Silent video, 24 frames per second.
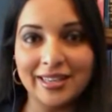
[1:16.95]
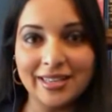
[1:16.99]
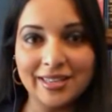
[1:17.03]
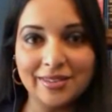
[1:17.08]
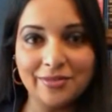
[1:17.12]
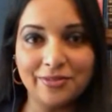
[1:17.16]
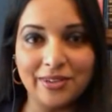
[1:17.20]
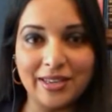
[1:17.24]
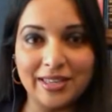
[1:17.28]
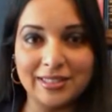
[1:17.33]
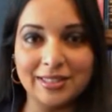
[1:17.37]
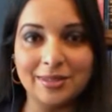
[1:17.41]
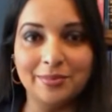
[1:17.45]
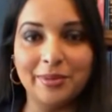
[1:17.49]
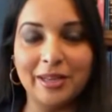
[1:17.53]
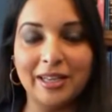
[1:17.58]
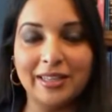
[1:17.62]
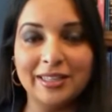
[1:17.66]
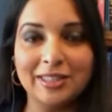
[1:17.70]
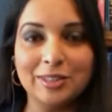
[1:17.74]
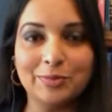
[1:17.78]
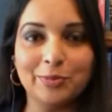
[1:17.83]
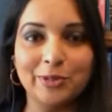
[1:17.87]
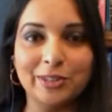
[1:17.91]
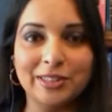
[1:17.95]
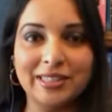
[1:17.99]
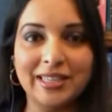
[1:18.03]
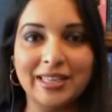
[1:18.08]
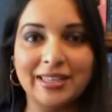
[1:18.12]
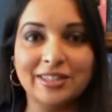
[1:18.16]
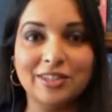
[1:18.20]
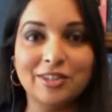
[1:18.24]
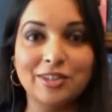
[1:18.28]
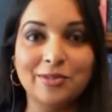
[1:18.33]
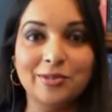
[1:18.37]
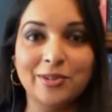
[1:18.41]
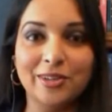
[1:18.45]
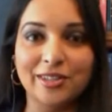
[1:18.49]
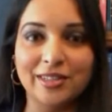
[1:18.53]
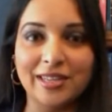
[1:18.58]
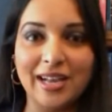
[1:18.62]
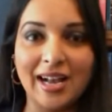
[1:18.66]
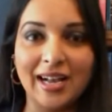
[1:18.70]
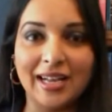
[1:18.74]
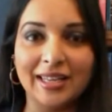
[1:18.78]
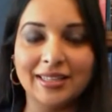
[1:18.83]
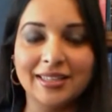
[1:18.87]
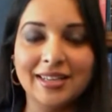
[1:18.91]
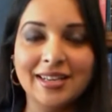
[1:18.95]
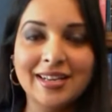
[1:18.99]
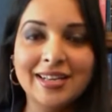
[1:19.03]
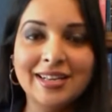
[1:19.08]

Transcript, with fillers: if antibodies protect you or not.